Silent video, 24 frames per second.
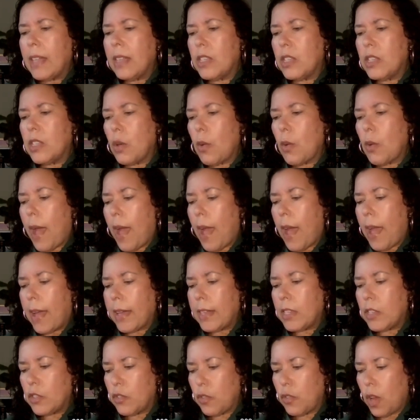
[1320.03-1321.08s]
And so
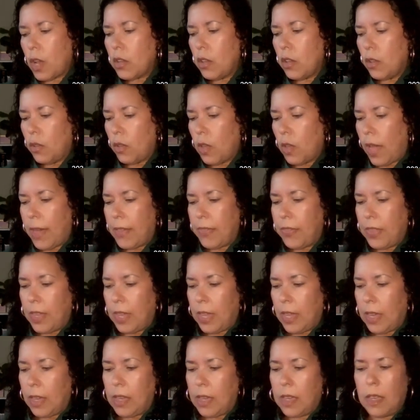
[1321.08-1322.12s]
I struggle, I
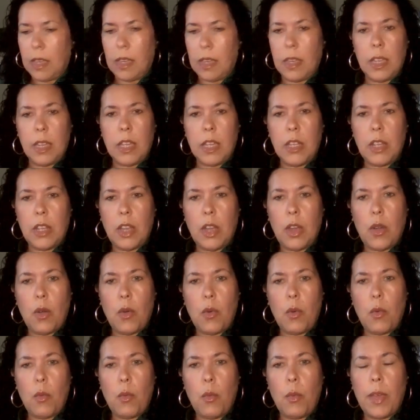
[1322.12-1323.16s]
think,
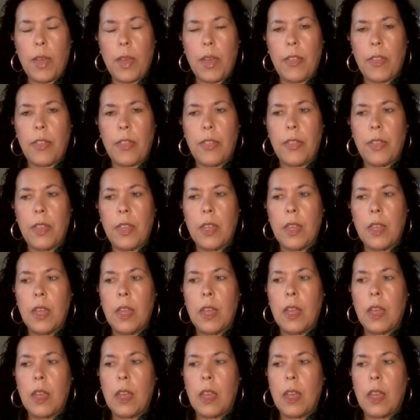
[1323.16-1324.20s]
with
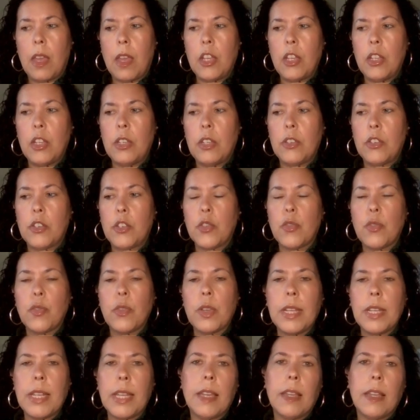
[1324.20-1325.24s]

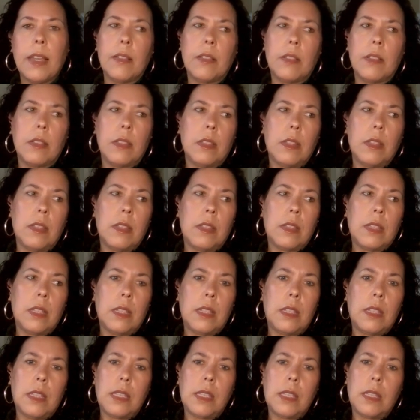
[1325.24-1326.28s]
treating
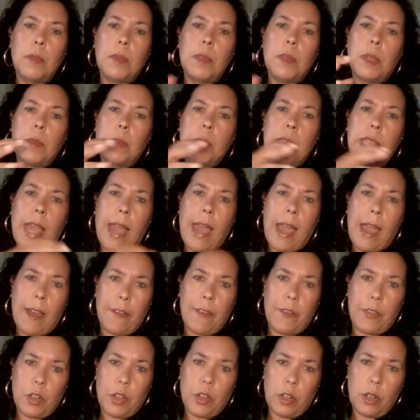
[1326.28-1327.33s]
the symptoms
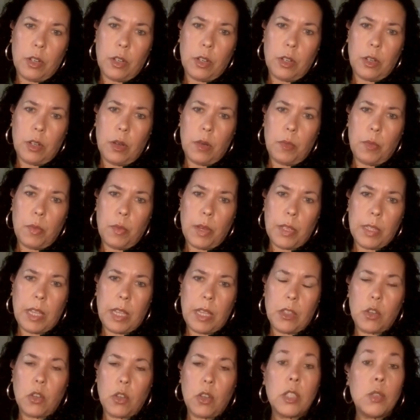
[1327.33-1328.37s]
after breast
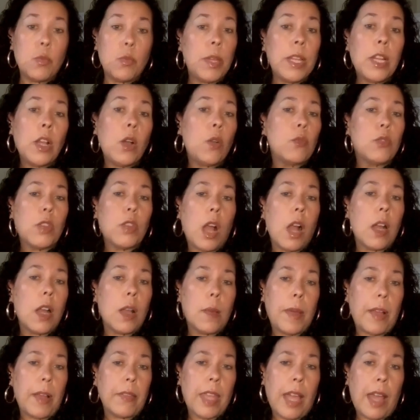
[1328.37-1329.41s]
cancer because we don't
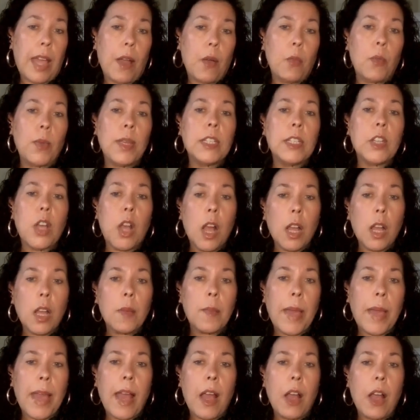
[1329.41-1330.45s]
talk about that. We talk
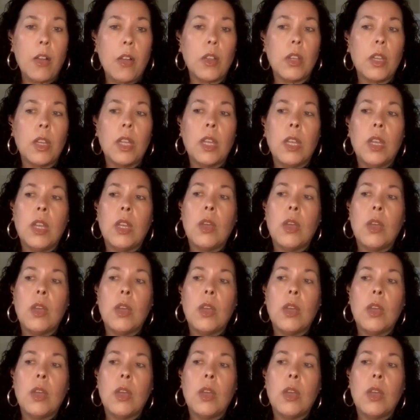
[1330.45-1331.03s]
about